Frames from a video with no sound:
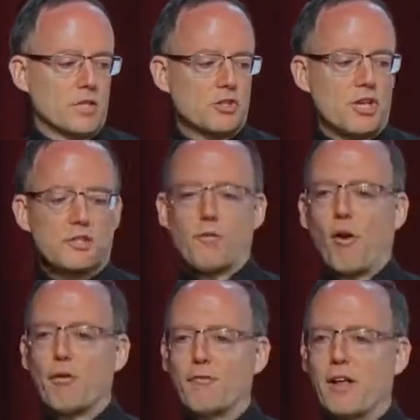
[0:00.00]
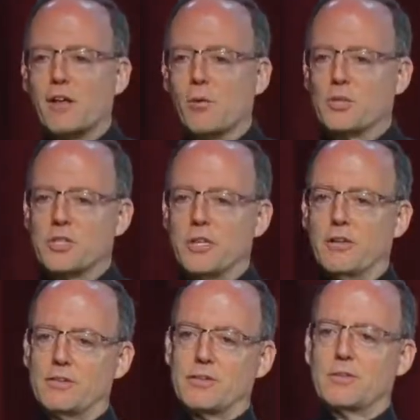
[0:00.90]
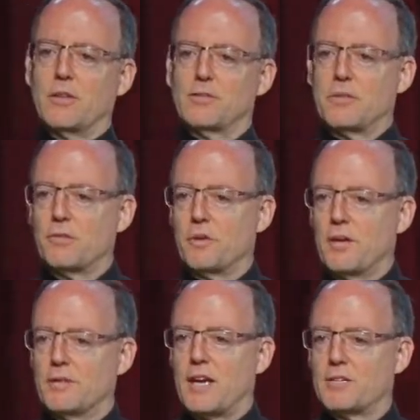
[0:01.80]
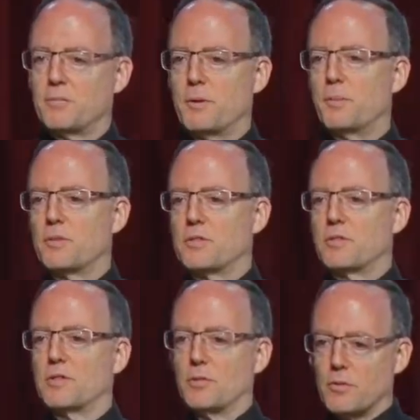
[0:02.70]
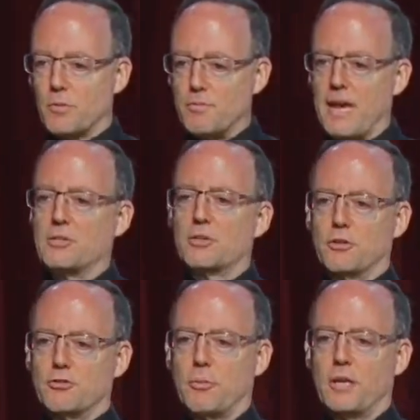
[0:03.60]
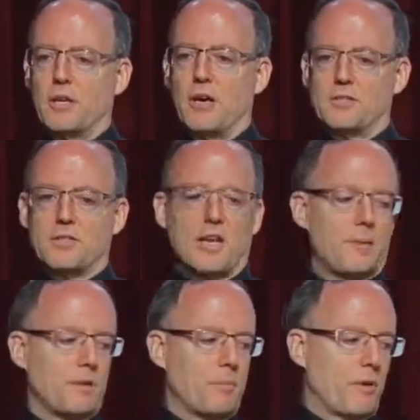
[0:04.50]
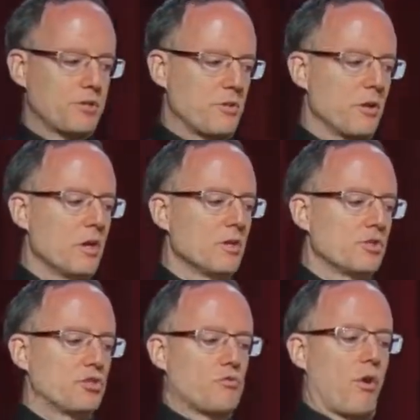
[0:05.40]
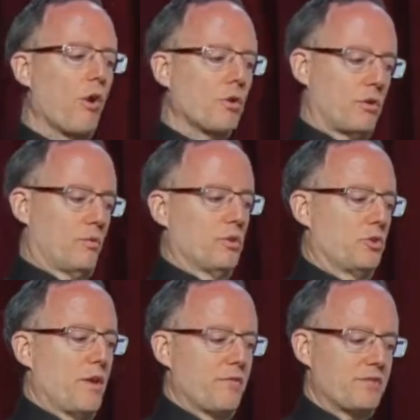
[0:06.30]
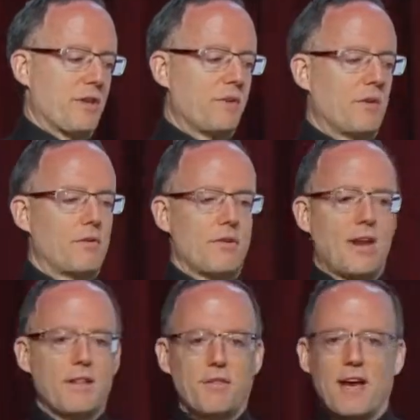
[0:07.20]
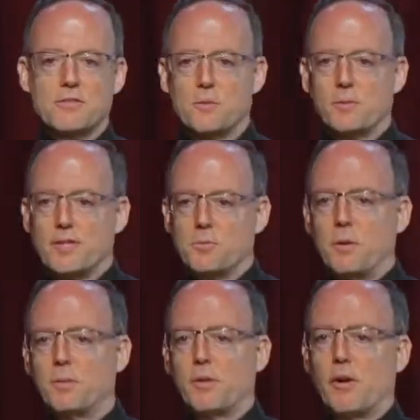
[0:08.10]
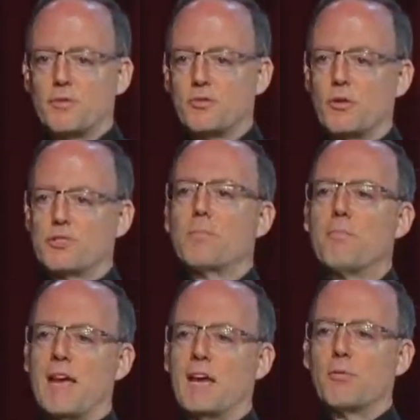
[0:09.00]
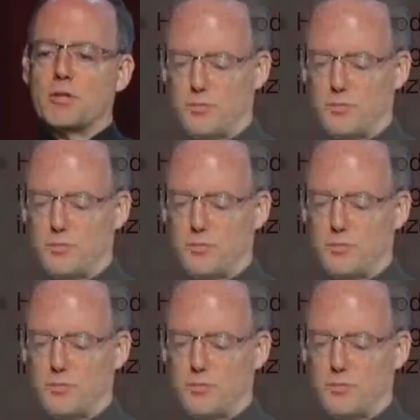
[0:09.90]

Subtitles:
Congestive heart failure, which kills close to 300,000 people, is the major contributing cause is high blood pressure. Stroke, which you have 790,000 plus people a year have strokes, the main